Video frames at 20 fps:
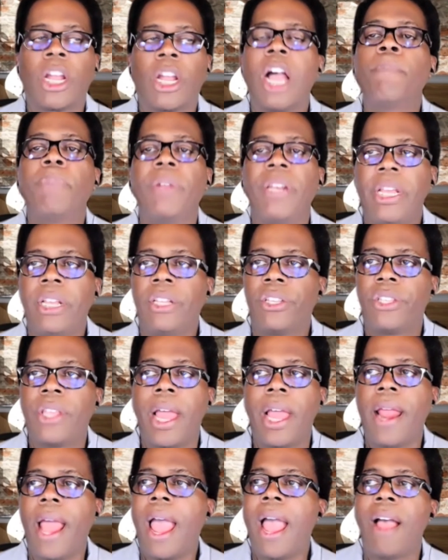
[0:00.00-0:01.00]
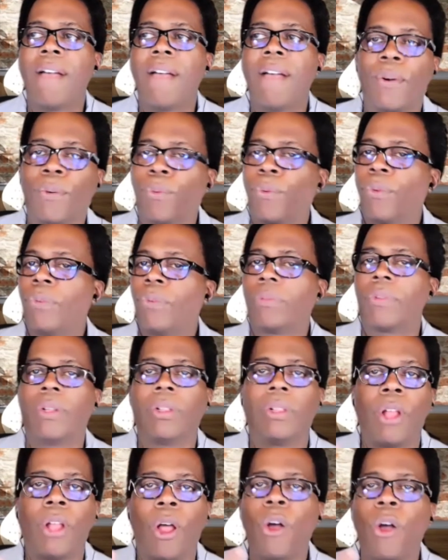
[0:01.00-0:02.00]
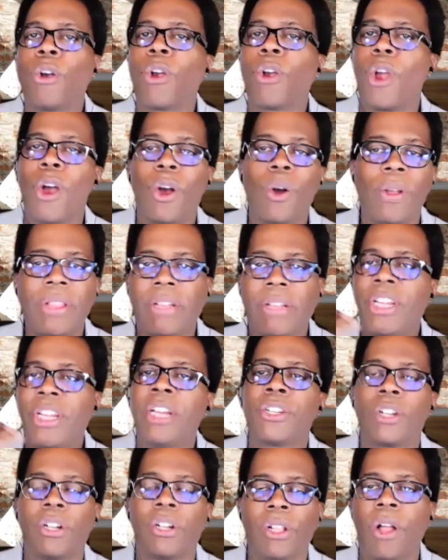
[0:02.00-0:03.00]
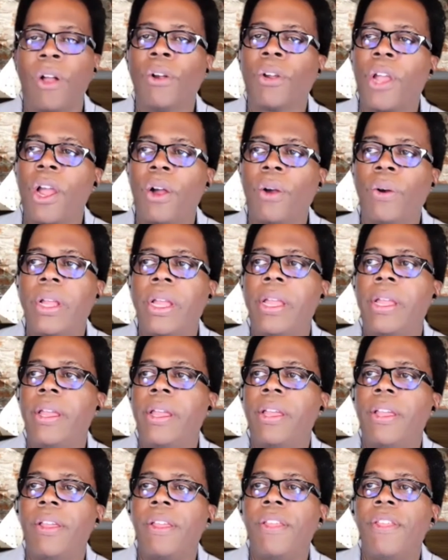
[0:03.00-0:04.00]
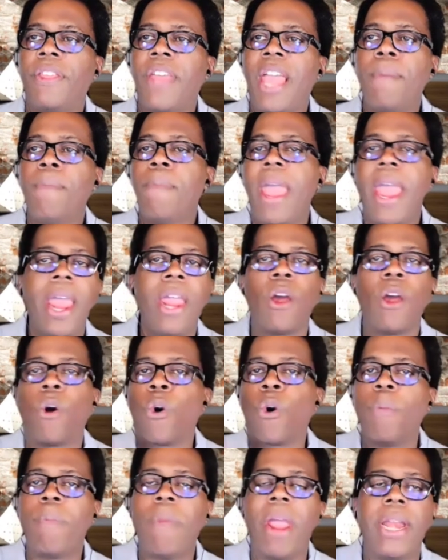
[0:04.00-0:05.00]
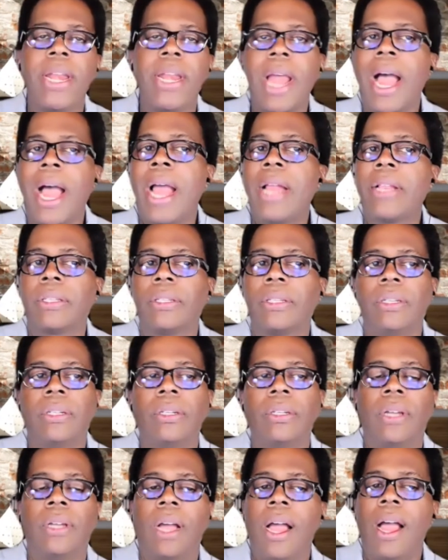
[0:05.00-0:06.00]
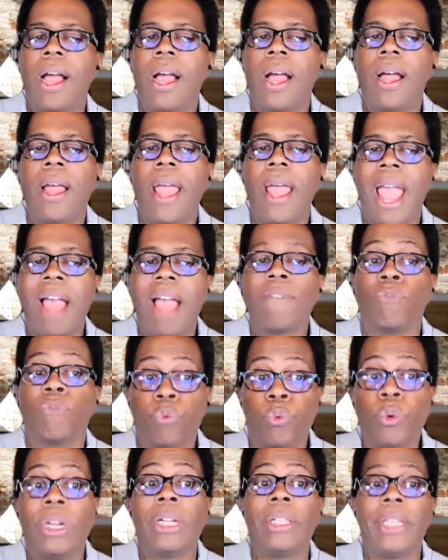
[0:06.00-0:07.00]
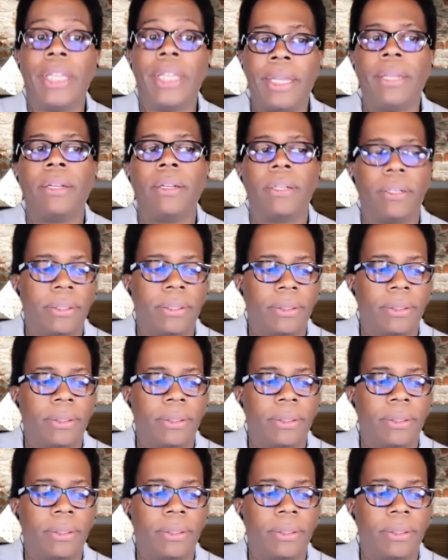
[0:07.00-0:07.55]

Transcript: Companies that have the logo and they change their logo, they may or may not have really